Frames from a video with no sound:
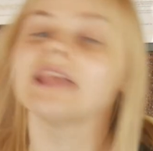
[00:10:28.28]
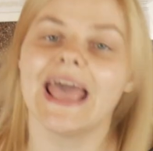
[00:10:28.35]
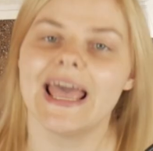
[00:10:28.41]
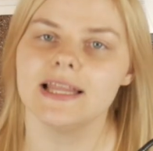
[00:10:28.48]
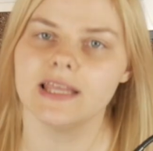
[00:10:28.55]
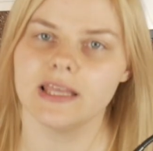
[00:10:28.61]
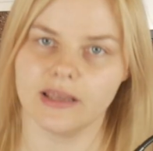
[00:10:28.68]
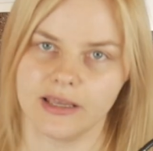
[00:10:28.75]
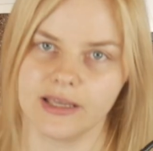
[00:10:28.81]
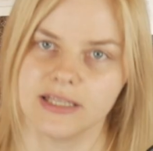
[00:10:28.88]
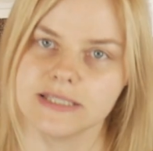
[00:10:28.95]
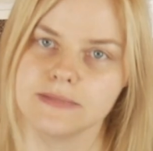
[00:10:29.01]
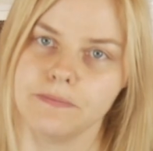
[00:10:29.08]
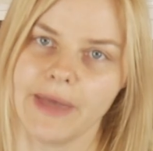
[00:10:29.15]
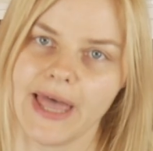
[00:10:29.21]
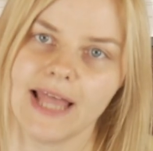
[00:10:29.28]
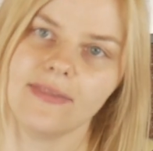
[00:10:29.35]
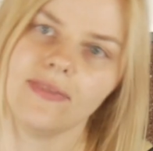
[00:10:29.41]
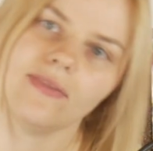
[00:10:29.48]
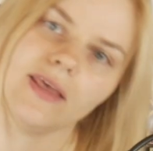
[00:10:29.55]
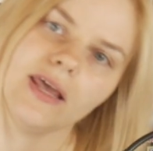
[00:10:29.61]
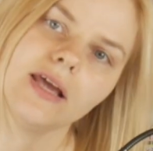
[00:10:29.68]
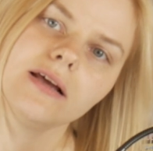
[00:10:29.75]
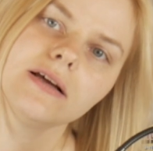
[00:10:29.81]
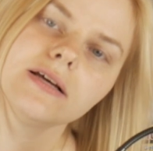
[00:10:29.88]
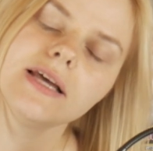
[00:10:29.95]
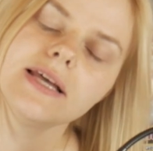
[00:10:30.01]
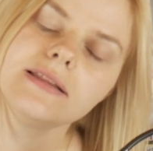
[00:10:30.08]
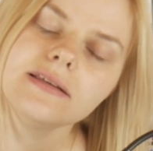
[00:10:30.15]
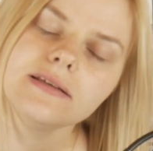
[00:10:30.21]
That is bad thing.
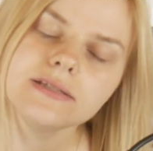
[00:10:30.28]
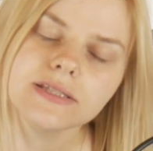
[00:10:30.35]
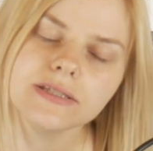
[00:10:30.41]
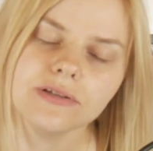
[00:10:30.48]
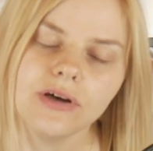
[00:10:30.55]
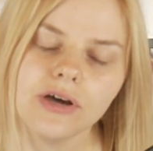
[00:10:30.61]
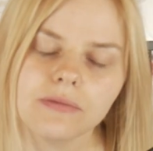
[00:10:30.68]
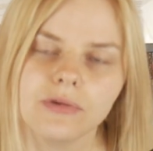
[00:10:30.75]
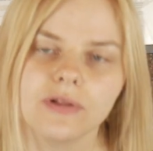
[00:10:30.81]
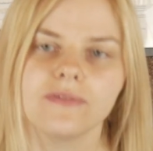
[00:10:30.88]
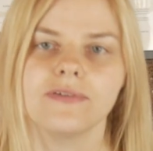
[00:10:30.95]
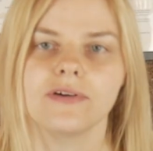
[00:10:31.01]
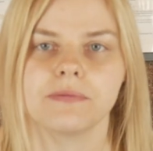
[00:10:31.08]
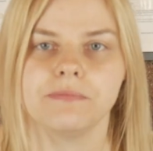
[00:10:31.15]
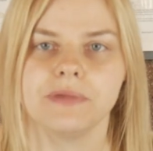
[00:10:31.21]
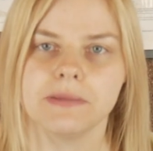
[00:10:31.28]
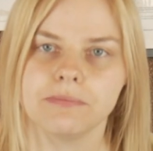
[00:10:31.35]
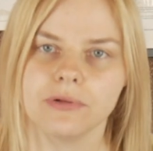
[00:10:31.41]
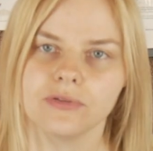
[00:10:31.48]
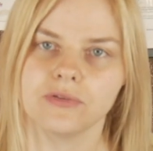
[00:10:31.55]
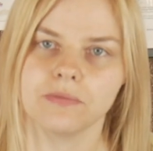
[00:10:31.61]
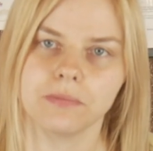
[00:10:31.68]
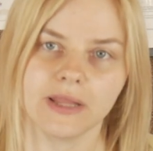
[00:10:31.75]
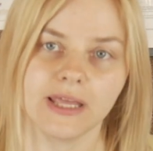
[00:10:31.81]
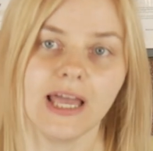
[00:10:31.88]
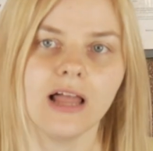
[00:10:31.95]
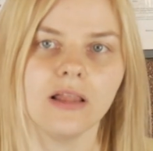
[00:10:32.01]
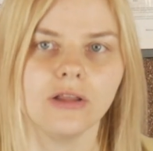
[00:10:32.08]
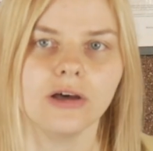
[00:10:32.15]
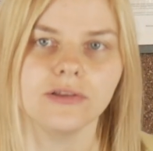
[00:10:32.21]
It is normal for people to play
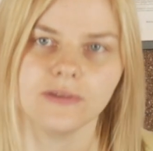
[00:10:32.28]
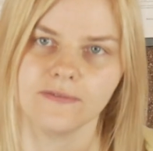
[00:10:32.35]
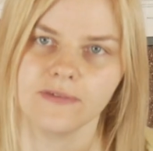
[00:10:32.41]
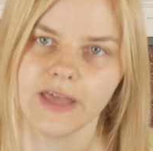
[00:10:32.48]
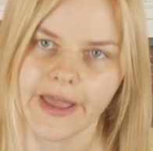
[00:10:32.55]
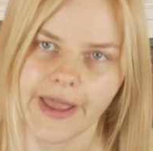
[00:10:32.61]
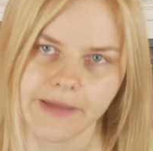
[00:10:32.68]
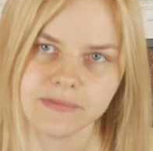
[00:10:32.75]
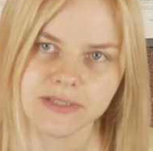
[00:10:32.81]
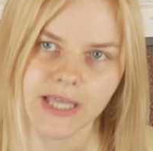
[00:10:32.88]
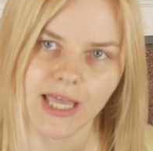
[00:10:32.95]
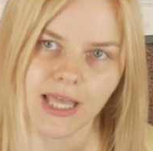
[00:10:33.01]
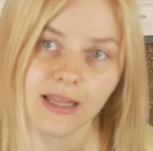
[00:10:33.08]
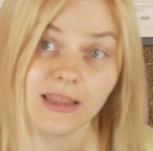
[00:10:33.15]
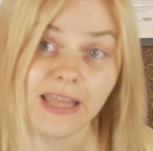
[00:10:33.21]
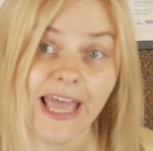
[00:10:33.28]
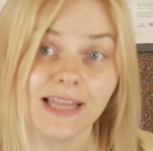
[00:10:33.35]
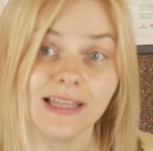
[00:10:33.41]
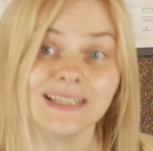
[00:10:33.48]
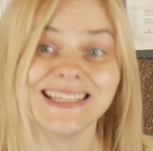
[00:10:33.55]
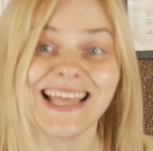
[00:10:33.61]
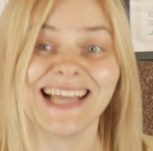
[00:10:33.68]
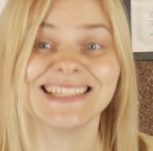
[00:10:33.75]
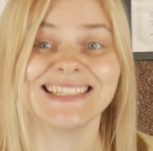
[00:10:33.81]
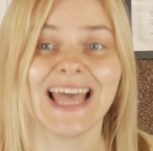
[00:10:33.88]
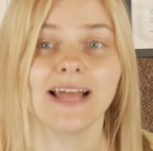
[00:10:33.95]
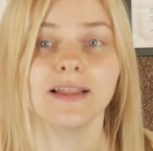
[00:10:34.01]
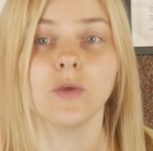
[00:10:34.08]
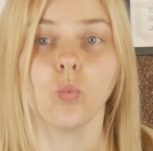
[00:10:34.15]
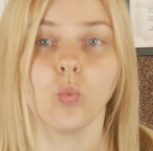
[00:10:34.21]
a lot of games, and that is
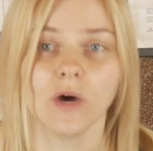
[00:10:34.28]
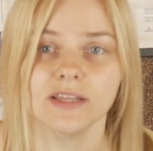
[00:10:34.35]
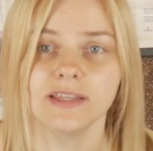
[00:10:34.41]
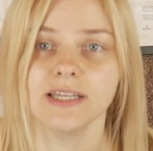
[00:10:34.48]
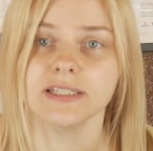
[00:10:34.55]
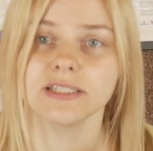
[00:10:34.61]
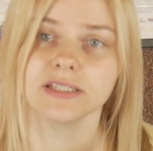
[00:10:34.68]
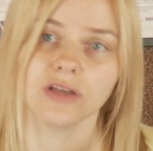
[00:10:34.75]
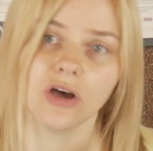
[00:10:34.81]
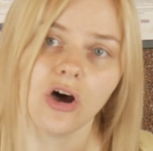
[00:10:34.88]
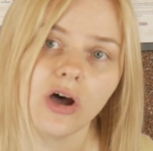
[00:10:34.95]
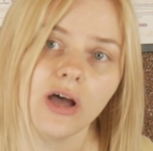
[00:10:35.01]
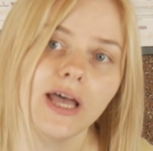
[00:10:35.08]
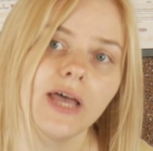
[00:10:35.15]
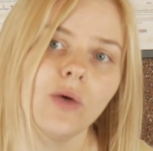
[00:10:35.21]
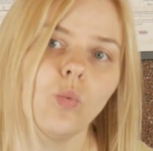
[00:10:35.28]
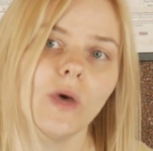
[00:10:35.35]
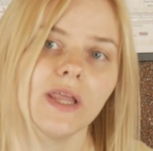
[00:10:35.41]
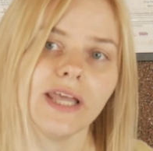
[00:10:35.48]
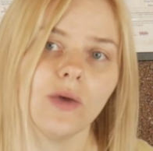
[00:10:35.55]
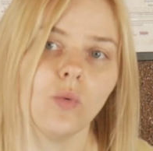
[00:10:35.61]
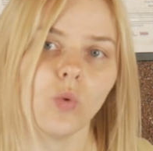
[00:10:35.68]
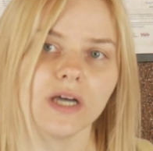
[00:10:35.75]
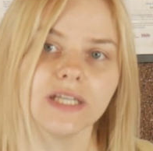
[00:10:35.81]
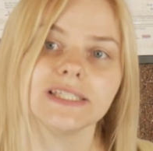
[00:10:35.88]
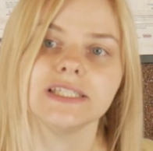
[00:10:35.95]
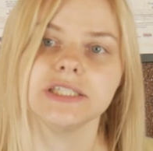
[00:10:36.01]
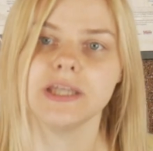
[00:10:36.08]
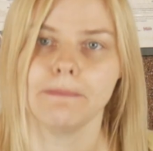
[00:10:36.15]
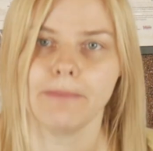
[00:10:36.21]
exactly what I saw when I
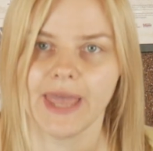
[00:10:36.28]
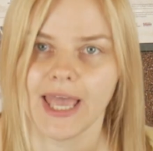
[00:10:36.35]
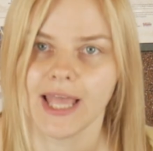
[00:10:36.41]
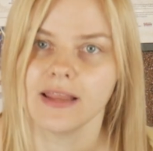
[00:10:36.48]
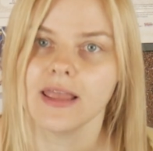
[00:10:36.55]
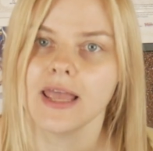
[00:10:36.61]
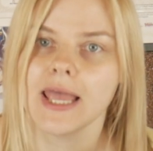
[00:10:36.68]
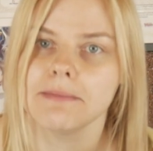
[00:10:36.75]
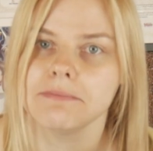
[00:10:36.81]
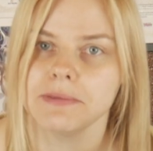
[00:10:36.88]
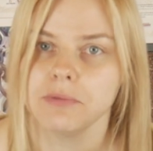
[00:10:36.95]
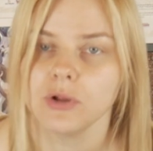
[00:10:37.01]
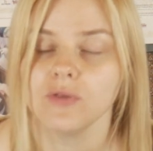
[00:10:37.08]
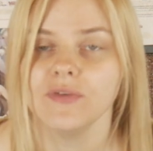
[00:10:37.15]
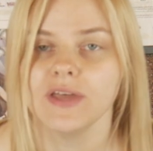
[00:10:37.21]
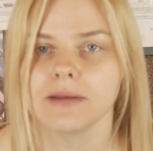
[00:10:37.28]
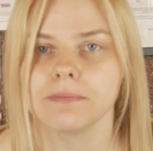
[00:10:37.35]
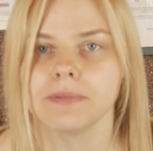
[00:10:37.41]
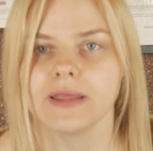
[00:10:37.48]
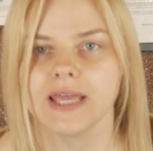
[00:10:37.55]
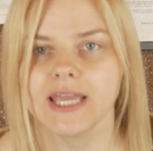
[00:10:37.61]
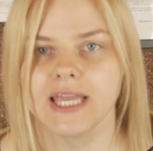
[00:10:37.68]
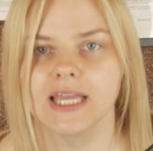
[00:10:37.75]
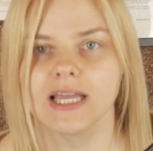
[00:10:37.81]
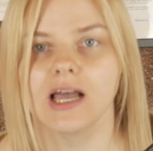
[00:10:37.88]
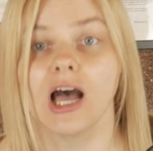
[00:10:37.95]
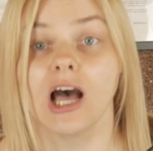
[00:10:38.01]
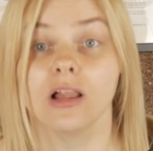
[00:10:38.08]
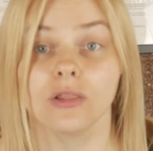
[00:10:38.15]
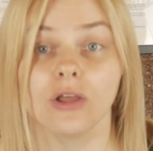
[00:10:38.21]
was in Japan. People were playing
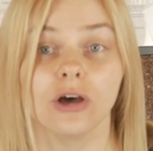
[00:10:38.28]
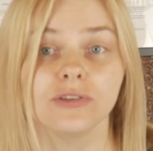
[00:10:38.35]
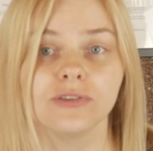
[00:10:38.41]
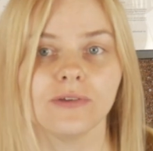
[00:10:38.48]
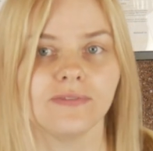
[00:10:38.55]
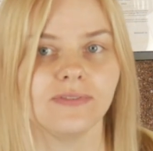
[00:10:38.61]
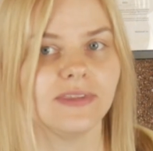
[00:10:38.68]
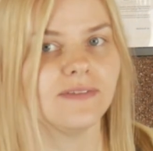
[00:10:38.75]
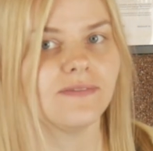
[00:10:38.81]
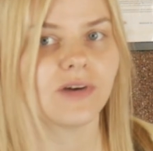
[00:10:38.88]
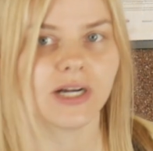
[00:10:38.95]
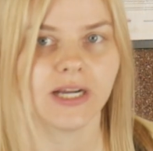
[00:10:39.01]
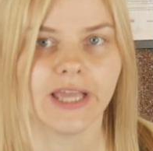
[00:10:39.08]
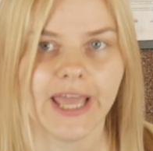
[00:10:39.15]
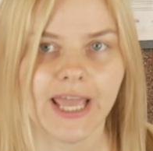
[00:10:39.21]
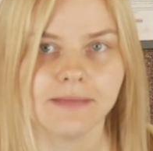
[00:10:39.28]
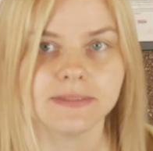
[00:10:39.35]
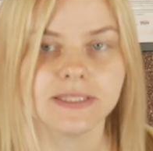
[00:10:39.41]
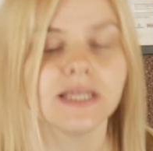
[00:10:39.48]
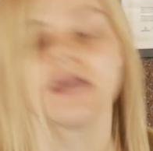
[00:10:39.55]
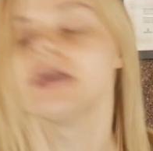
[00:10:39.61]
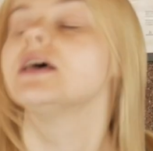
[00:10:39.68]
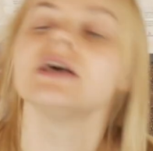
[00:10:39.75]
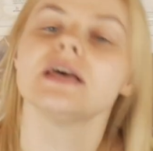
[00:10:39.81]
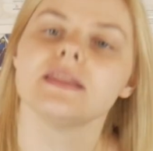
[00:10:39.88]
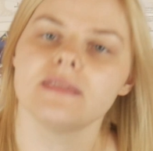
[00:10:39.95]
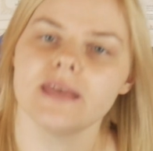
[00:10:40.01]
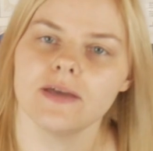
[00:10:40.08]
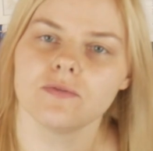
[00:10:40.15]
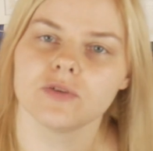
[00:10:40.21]
a lot of different games.
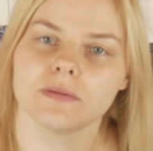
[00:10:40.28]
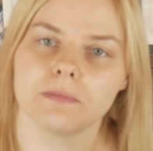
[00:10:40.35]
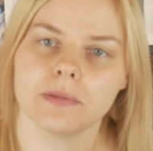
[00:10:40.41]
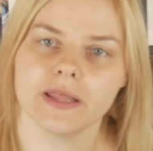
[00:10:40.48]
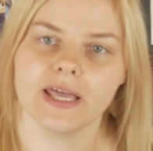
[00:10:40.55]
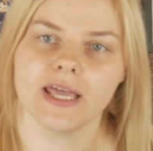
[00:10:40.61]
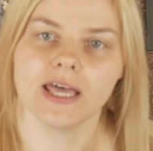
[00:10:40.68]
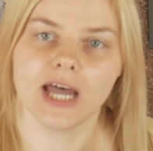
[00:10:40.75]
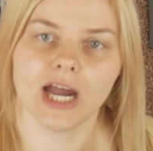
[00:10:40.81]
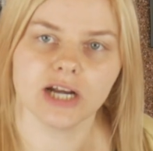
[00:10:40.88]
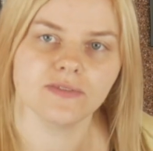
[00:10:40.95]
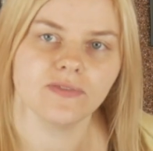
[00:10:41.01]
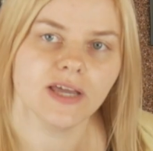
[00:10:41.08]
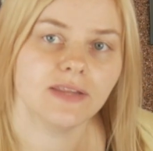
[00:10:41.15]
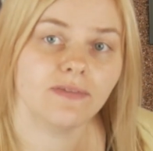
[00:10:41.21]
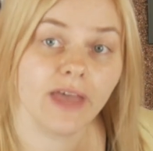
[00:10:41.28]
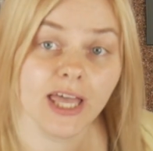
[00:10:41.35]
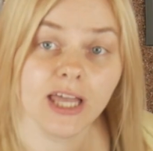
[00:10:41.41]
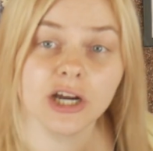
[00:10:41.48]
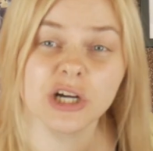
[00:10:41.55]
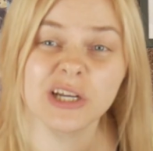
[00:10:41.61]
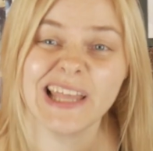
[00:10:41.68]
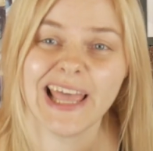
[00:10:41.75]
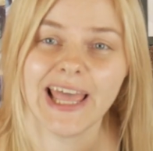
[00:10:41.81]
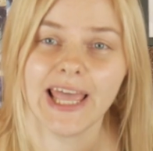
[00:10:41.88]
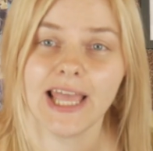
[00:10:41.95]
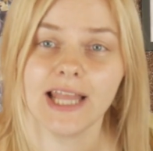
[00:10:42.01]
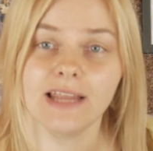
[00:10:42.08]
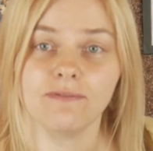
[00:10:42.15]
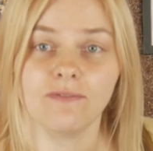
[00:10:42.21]
They would play Cardfight Vanguard,
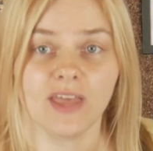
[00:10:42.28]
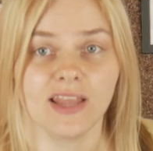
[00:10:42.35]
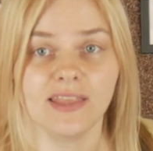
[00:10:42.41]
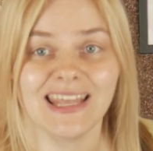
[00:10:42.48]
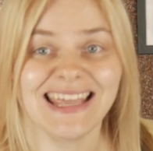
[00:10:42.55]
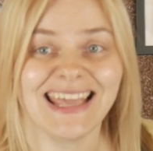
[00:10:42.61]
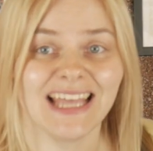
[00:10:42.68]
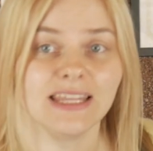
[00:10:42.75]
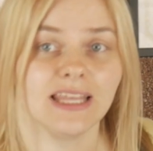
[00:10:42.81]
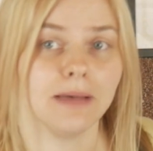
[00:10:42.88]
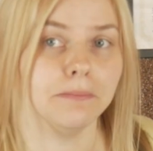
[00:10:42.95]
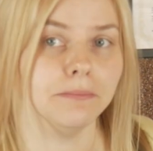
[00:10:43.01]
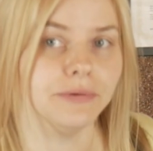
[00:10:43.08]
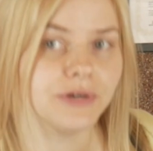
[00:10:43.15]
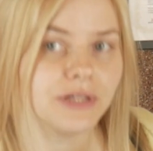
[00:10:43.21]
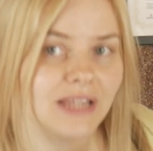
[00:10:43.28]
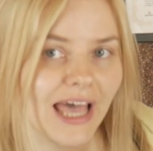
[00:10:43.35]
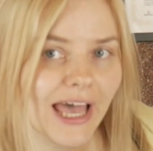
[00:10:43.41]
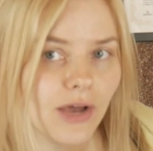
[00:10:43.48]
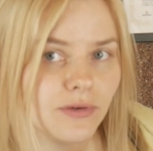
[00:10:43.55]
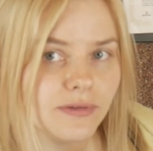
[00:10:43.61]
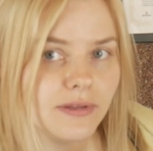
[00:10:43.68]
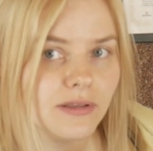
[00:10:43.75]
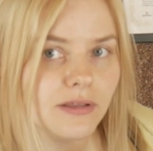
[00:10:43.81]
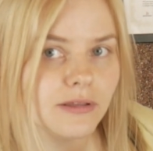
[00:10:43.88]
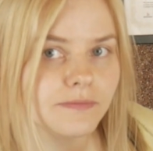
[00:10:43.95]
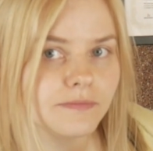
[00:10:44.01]
and when they get a burnout,